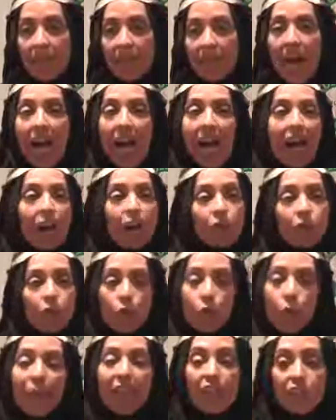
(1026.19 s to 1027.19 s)
How
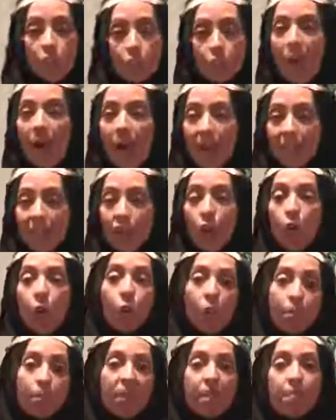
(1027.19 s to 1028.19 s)
to interact
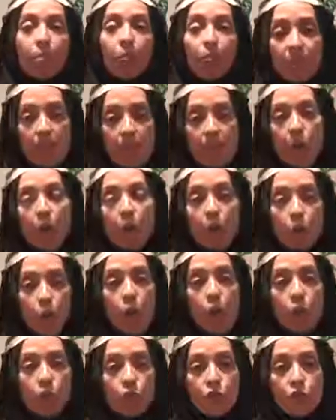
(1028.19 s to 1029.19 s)
with people from other
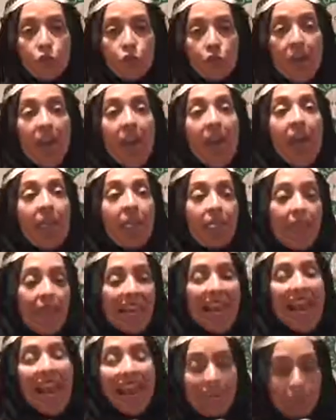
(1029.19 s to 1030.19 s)
cultures
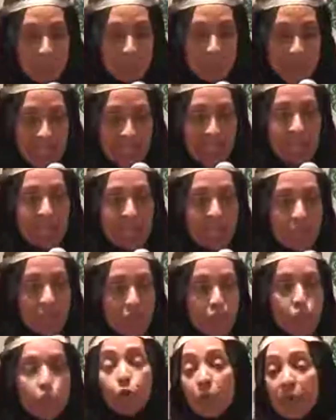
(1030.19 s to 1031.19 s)
that out the
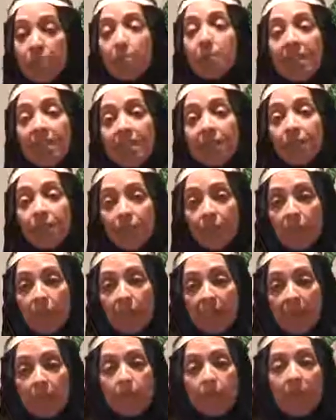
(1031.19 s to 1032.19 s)
gate treat me
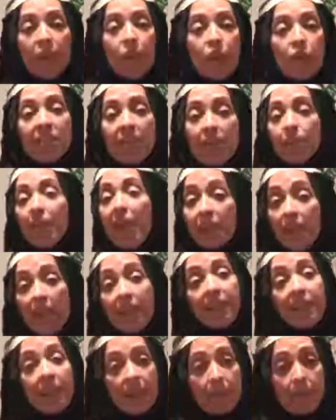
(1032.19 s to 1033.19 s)
differently because I'm not
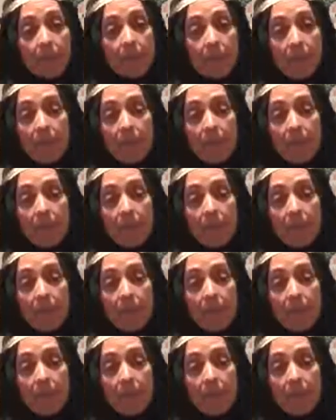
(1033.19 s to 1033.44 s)
like them.